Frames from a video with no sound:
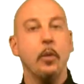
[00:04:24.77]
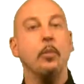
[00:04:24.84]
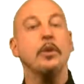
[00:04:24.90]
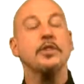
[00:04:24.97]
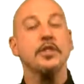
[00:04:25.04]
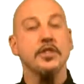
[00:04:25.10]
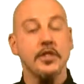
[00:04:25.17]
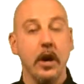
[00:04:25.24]

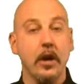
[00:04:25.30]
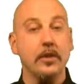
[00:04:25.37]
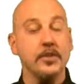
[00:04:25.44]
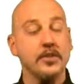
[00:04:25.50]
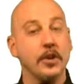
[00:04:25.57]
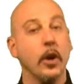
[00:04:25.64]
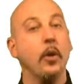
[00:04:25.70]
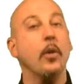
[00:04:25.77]
which is
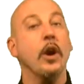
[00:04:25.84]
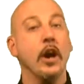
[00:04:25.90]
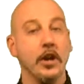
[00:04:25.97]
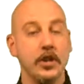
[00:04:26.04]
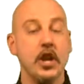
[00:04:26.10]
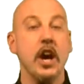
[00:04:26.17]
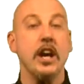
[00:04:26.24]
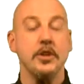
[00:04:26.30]
also a
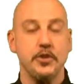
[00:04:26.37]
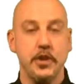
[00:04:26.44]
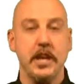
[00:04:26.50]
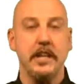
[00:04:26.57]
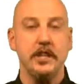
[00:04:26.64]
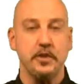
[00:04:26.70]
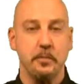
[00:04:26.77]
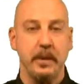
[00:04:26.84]

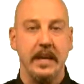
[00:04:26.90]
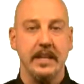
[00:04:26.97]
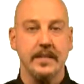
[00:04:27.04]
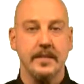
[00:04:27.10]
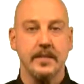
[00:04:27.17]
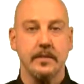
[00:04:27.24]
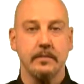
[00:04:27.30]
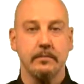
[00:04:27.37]
non-drainage base.